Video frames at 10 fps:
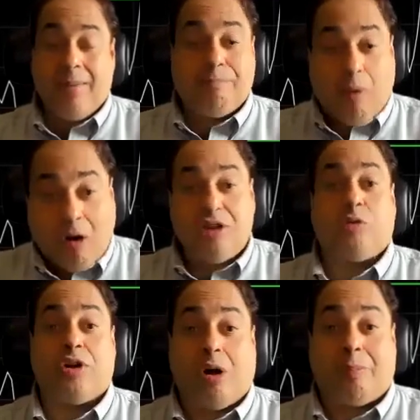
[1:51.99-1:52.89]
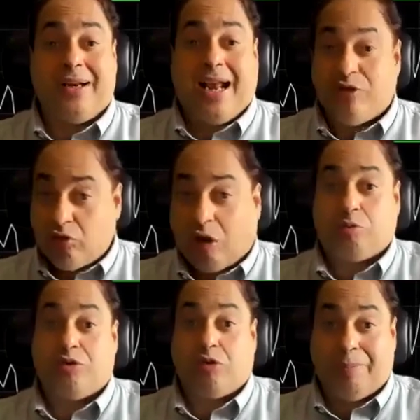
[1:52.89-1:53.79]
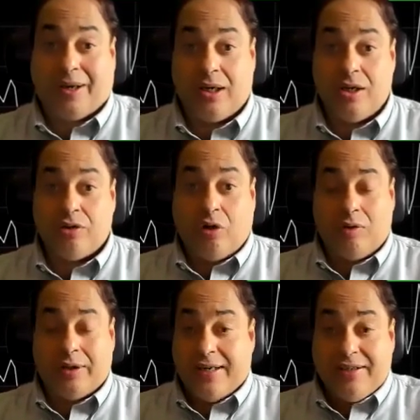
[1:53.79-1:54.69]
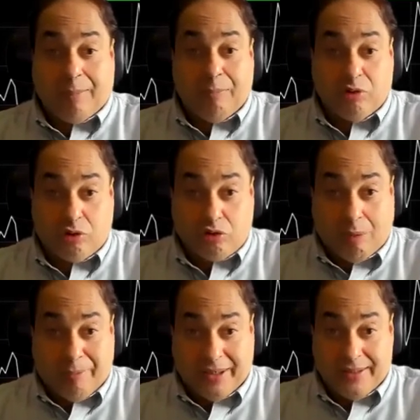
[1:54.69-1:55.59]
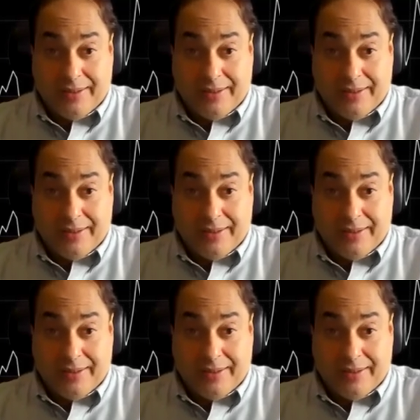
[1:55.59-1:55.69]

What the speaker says: bonds were dropping and stocks were dropping. So the income was also dropping.